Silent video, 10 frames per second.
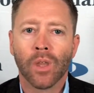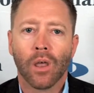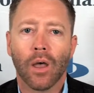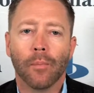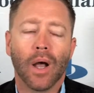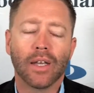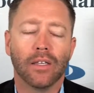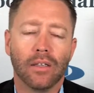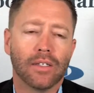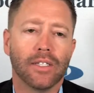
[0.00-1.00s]
I
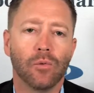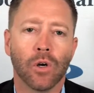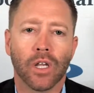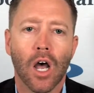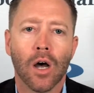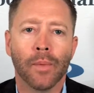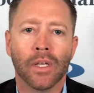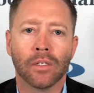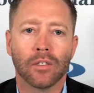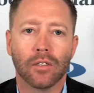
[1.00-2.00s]
did want to
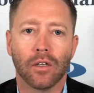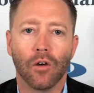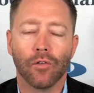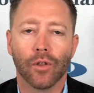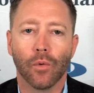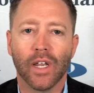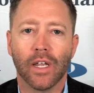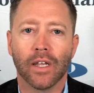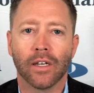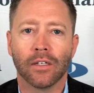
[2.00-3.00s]
comment over the
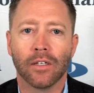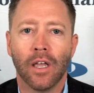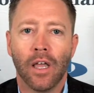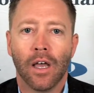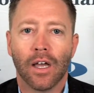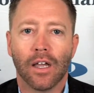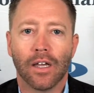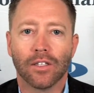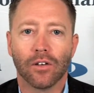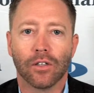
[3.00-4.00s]
weekend. I
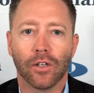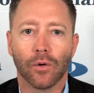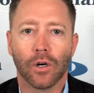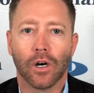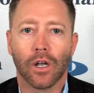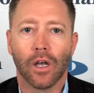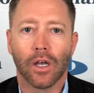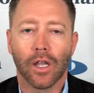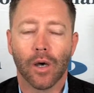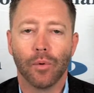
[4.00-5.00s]
saw that there were
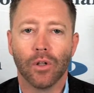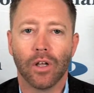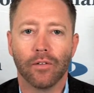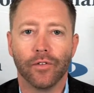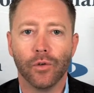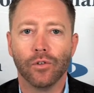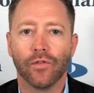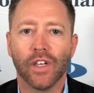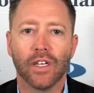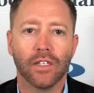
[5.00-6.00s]
a couple of news
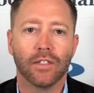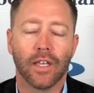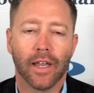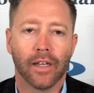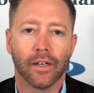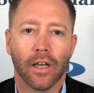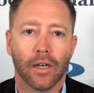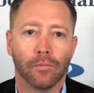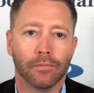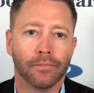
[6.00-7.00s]
feeds and
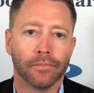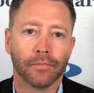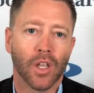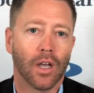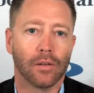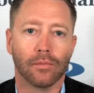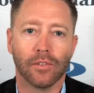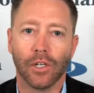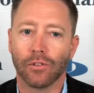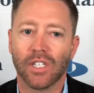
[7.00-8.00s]

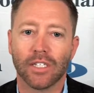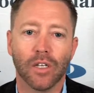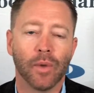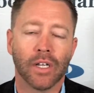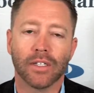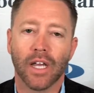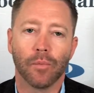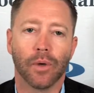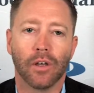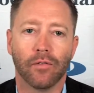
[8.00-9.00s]
60-minute
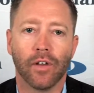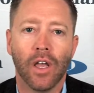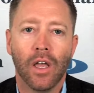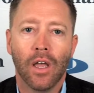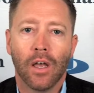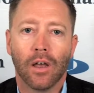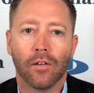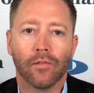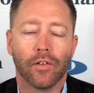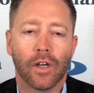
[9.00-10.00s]
type of
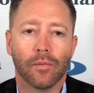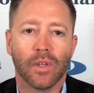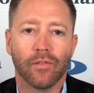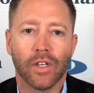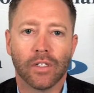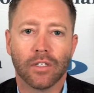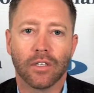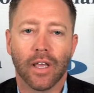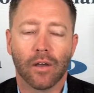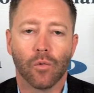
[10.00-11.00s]
events
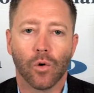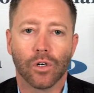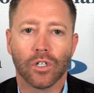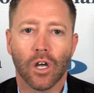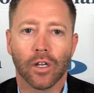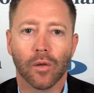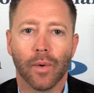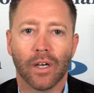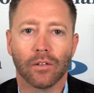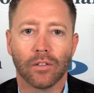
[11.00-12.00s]
that were talking
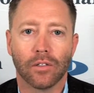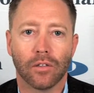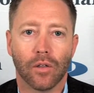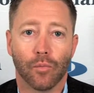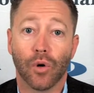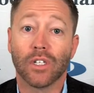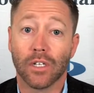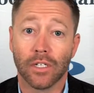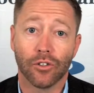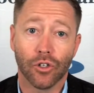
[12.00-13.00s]
about the
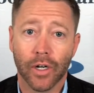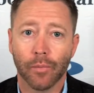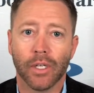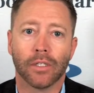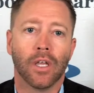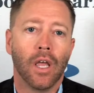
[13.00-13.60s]
president's treatment.